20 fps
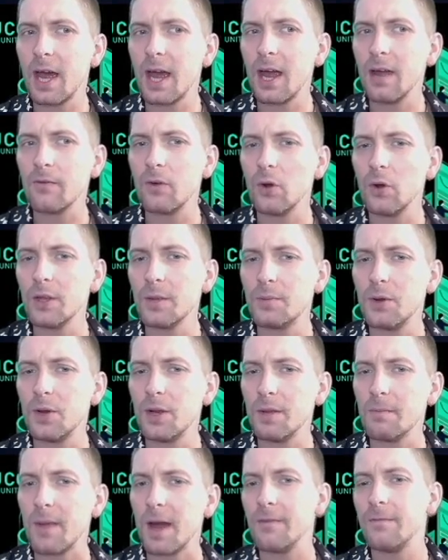I have only put
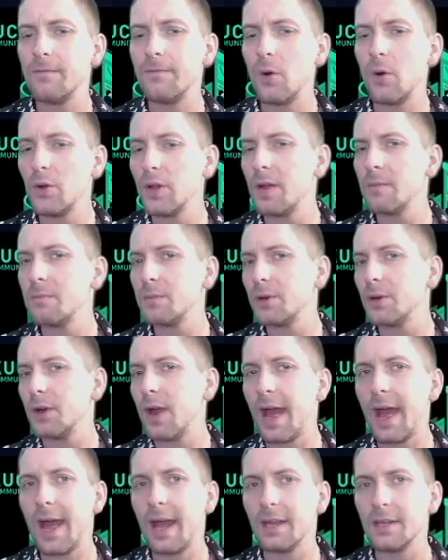in my phone number
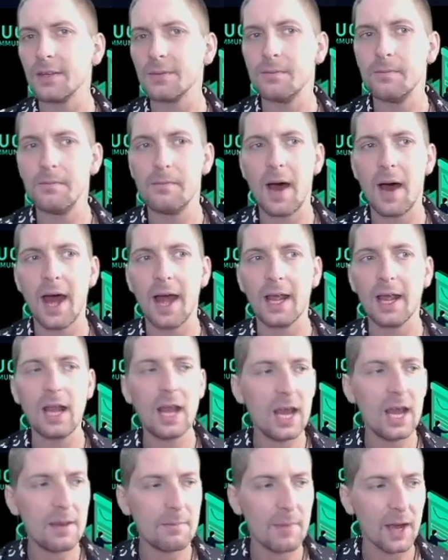and my
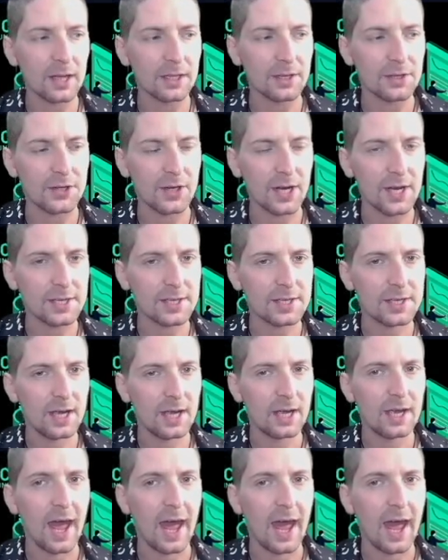email address,